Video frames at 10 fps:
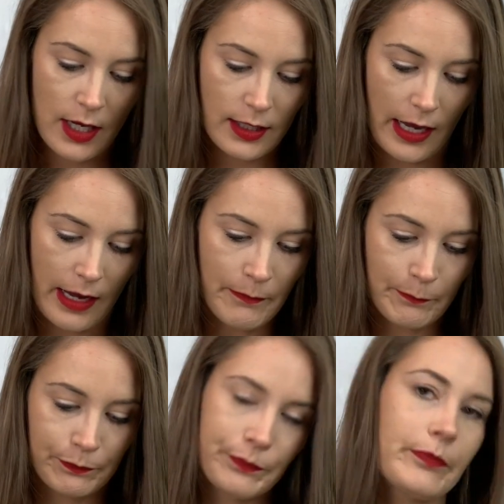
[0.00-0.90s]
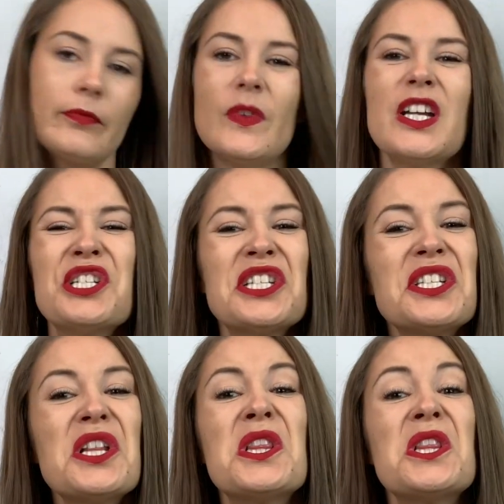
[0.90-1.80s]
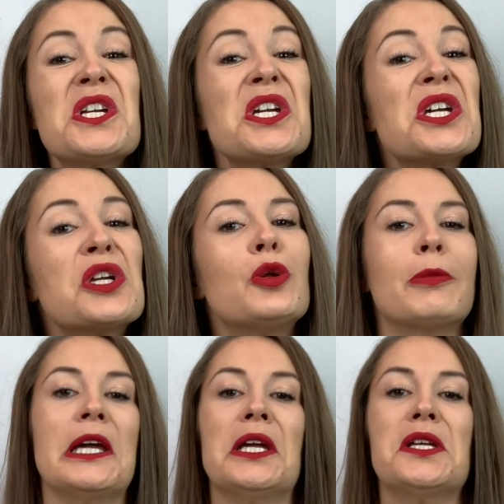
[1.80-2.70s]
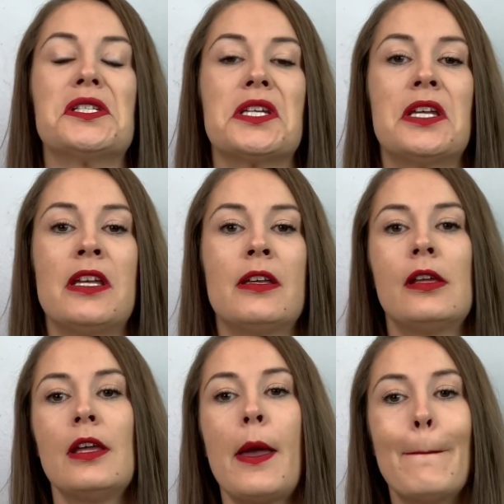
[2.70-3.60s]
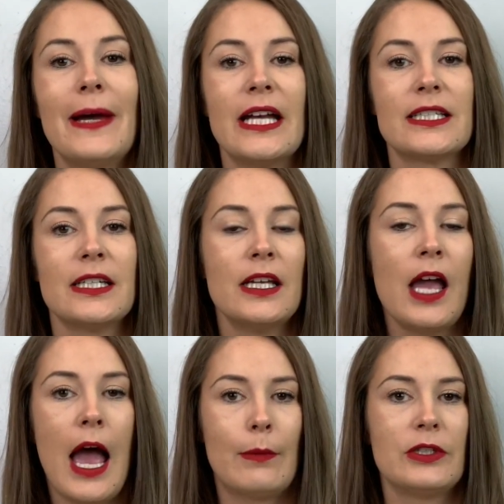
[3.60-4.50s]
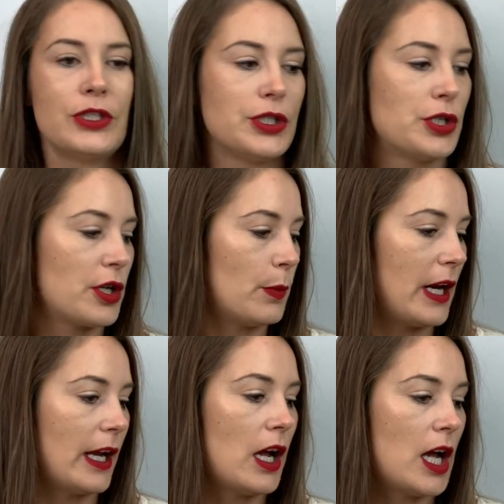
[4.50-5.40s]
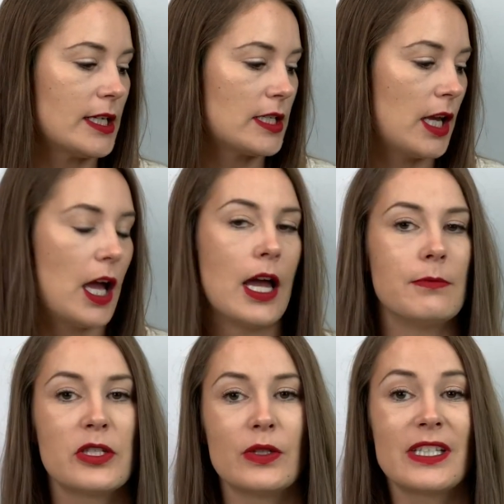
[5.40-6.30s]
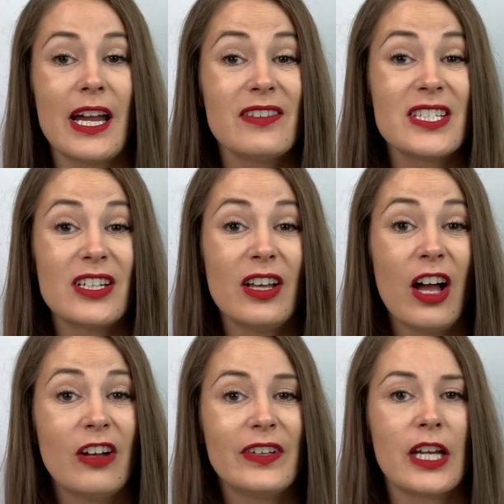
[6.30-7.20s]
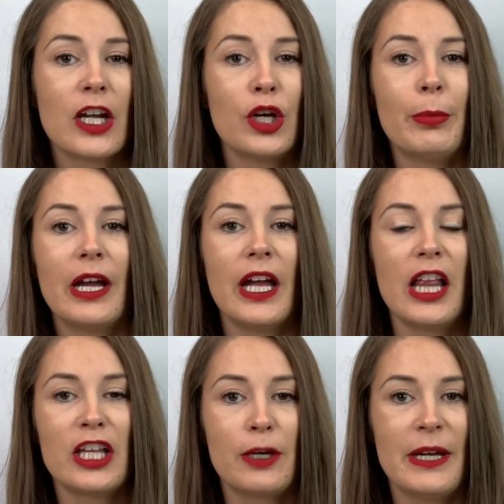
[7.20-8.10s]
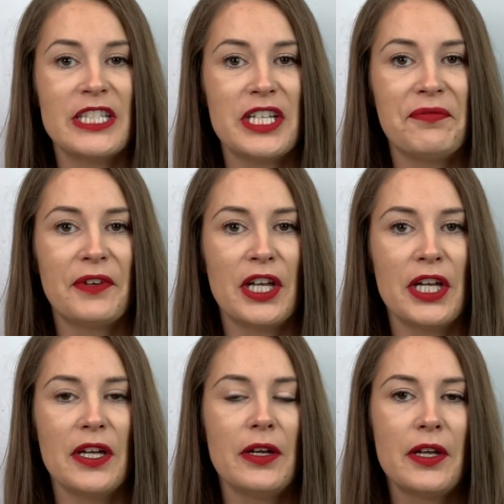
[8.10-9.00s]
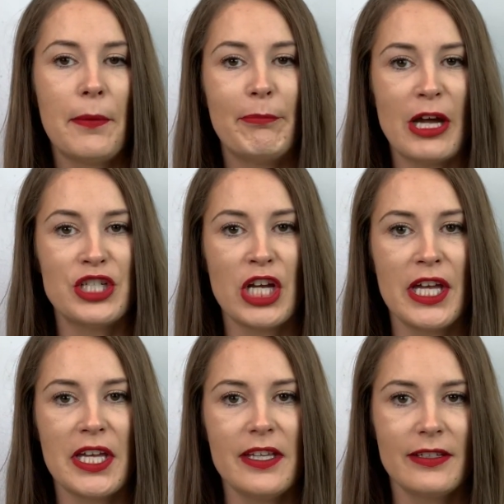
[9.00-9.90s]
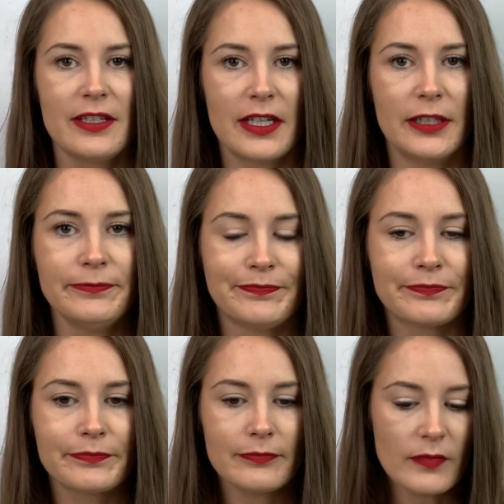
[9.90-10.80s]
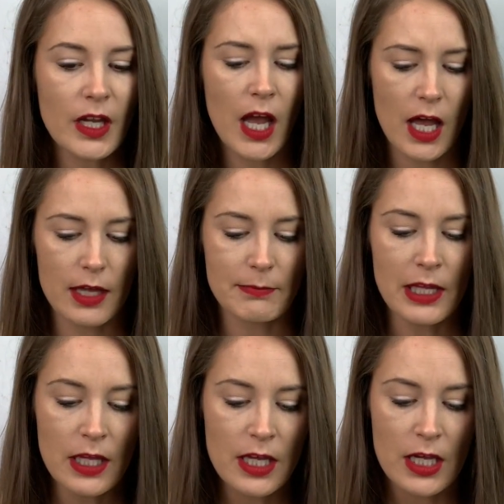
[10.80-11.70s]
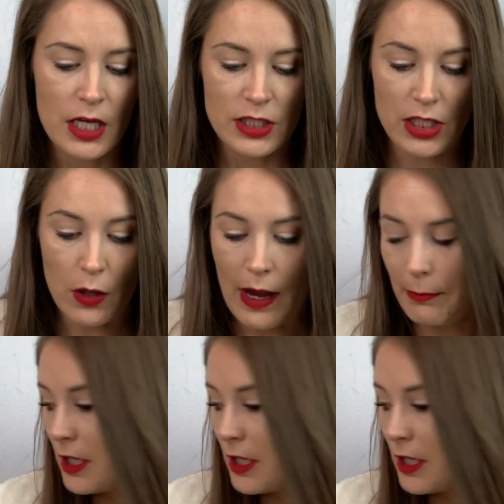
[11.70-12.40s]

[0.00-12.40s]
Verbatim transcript: Yeah, just a little bit. But I wanted to show you what I got. Um, so it's kind of still a haul video, but a little bit different budget, you know. Um, so I'm